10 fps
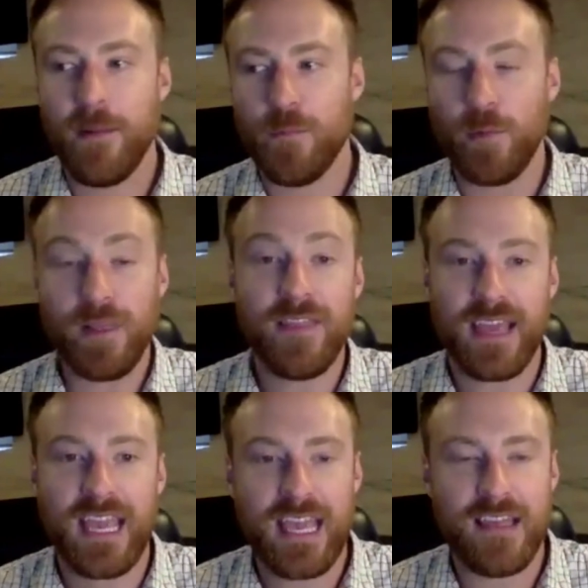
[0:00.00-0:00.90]
really the
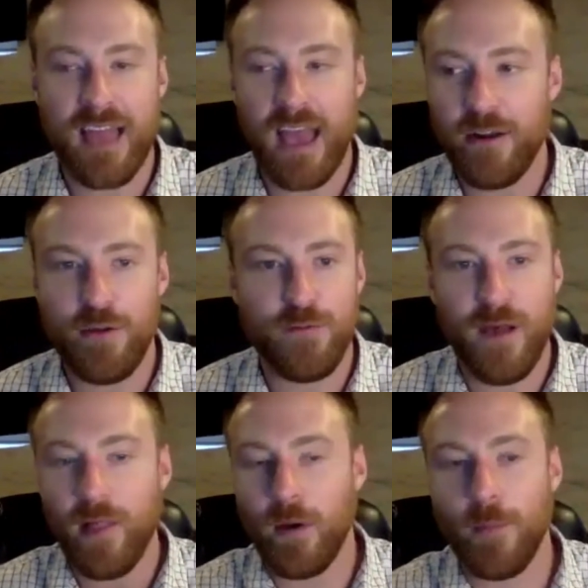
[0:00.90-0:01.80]
key is, how do you
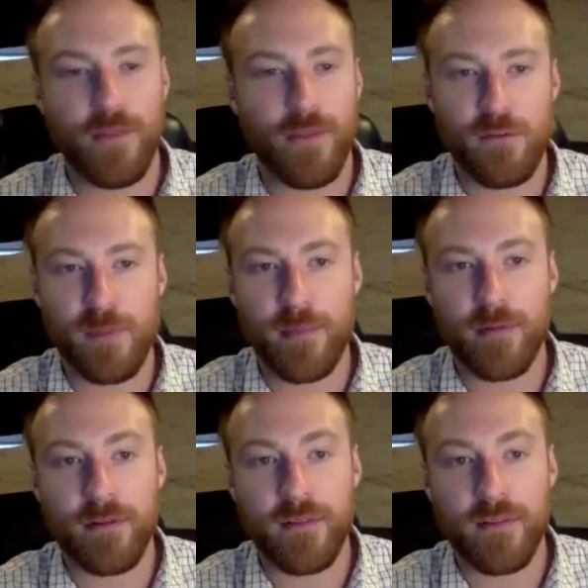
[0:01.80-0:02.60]
follow up with those people?